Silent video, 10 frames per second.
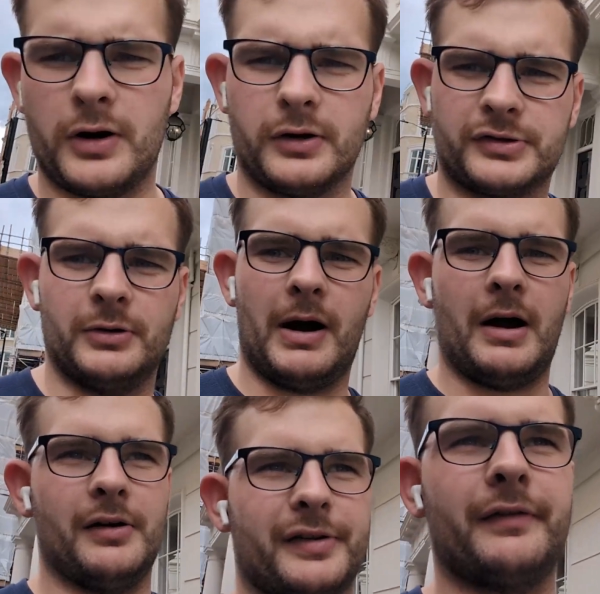I have got two
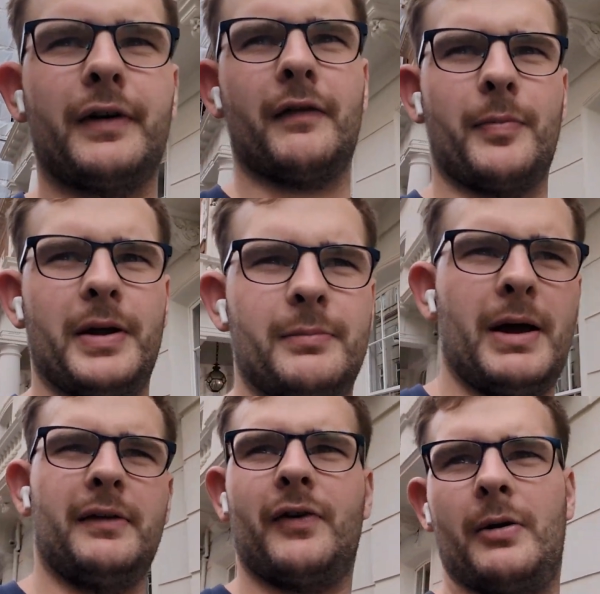hours I've never been
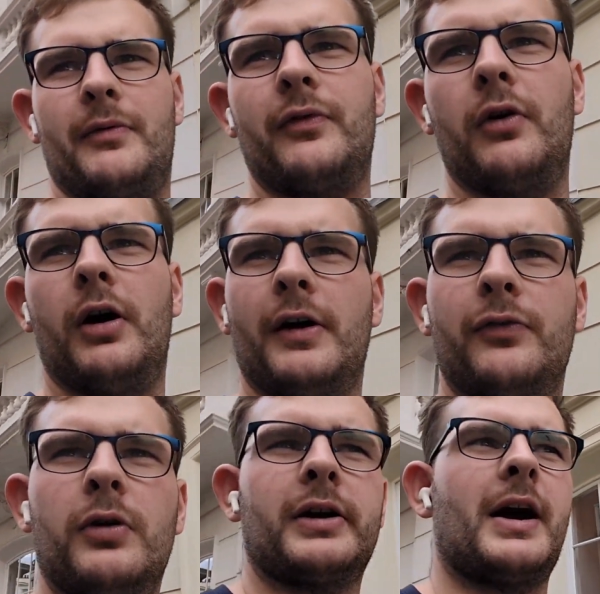Mayfair before. I
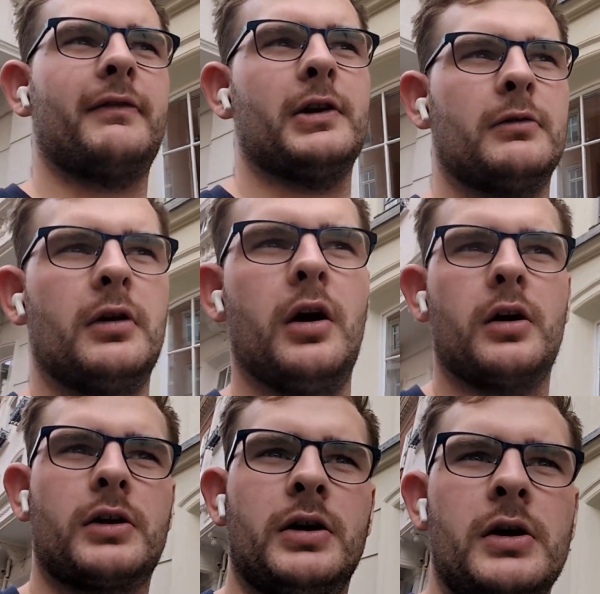thought I'd have a little
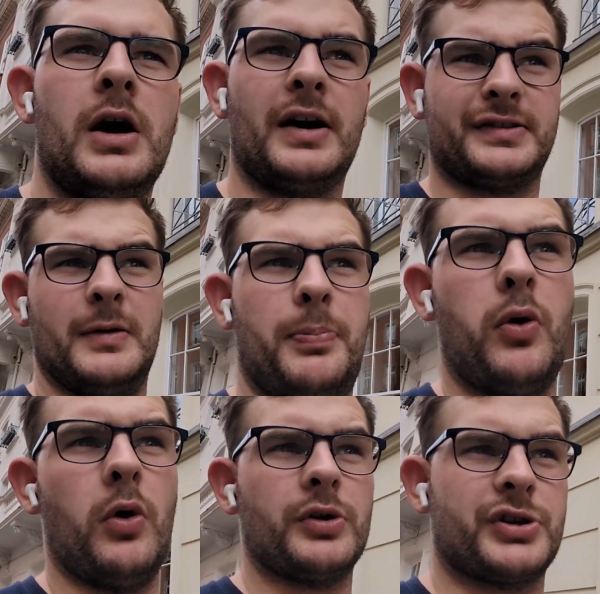look. I see a
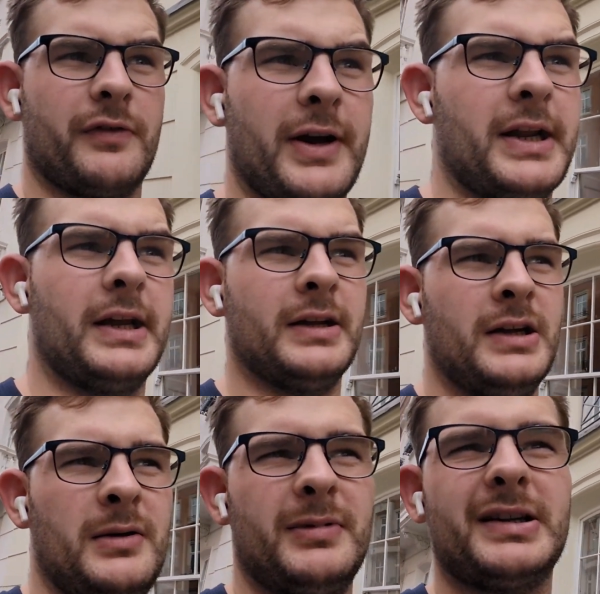Porsche already.
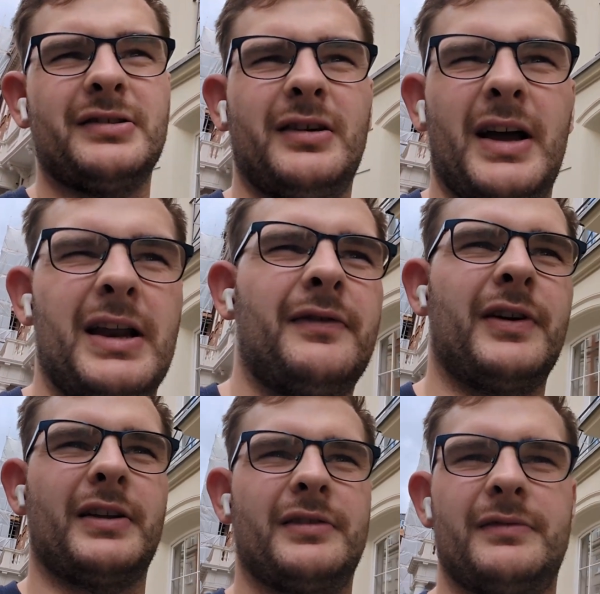It's not
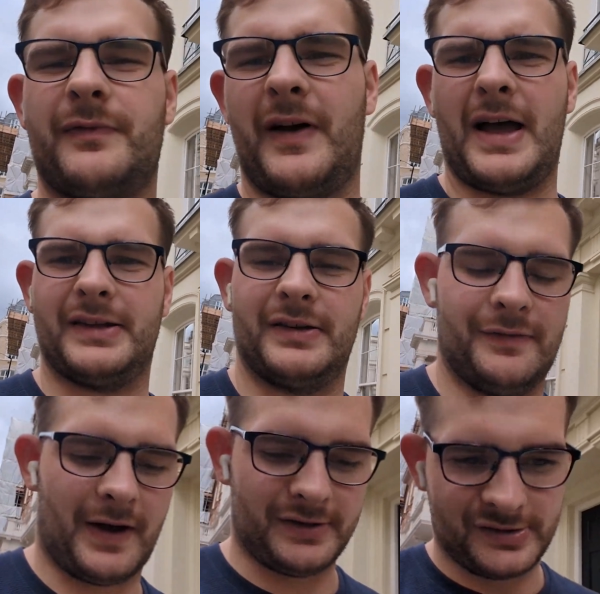anything fancy,
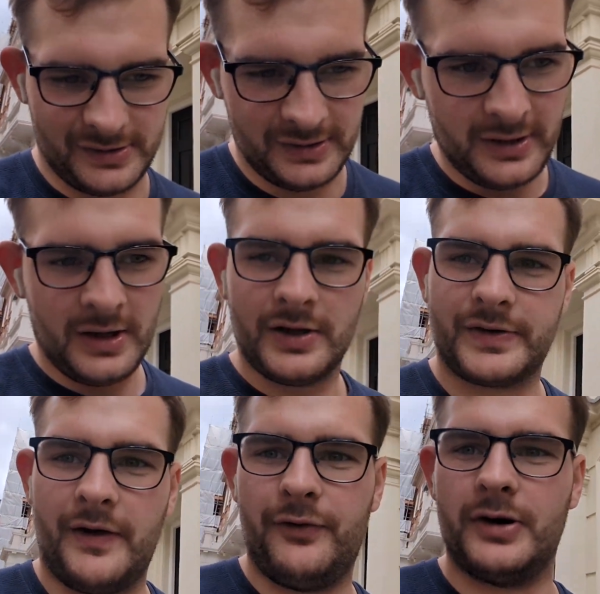fancy.
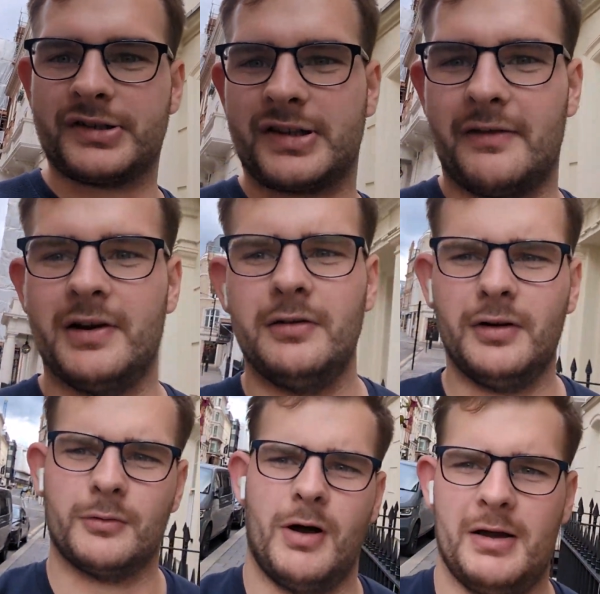So I thought I'd just have a little
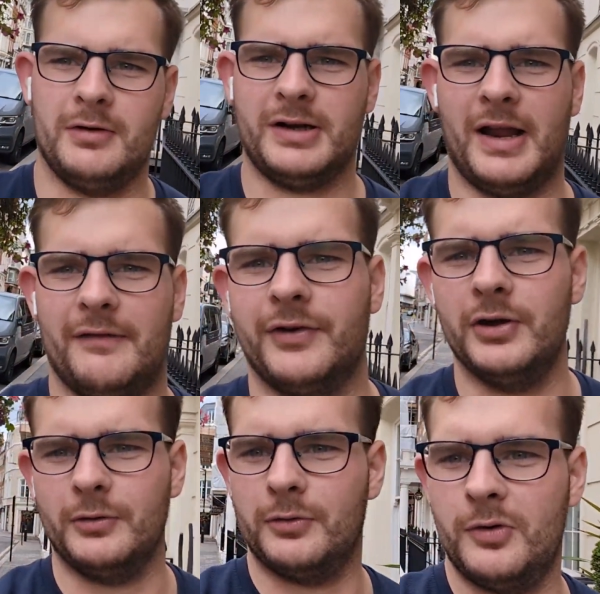look. Wow, look at that
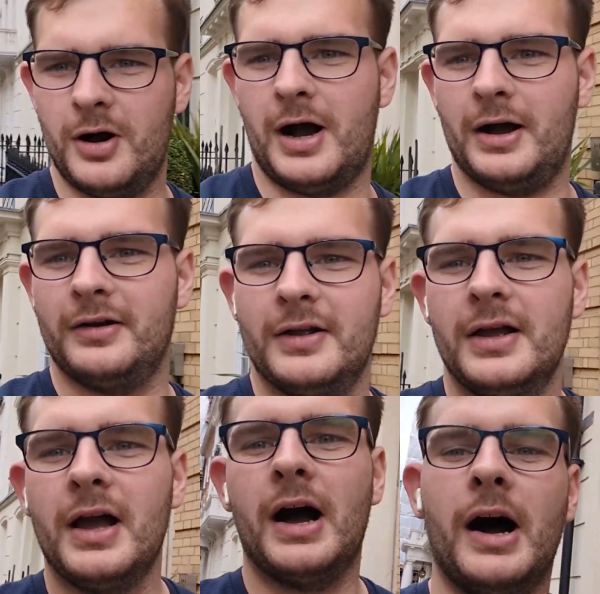view.
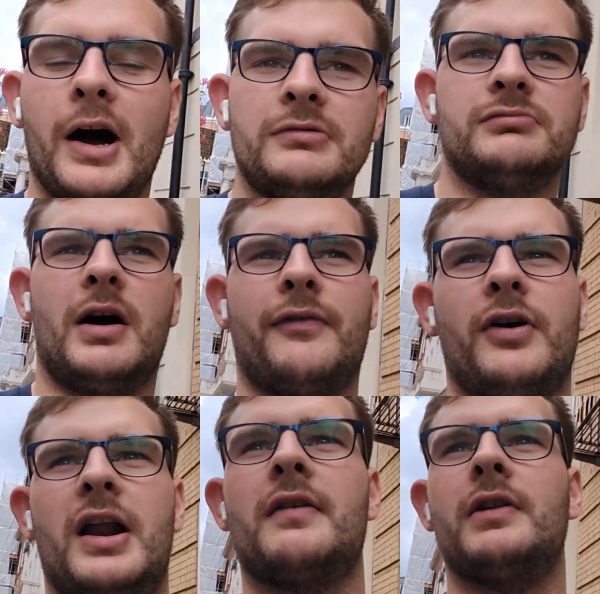um, I
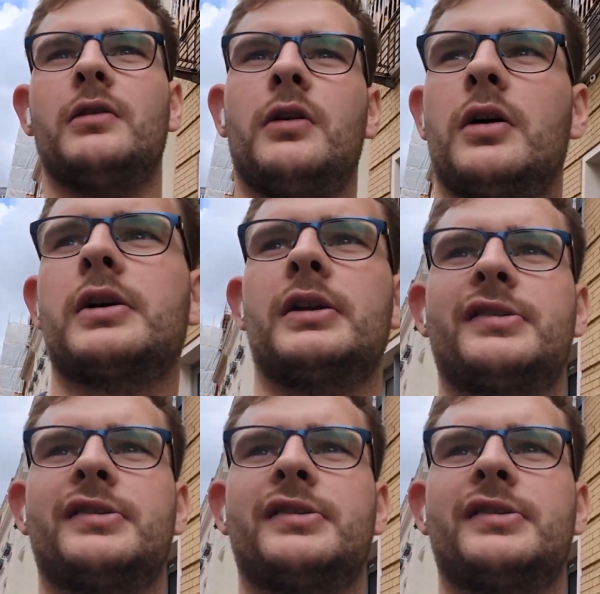thought I'd have a little look and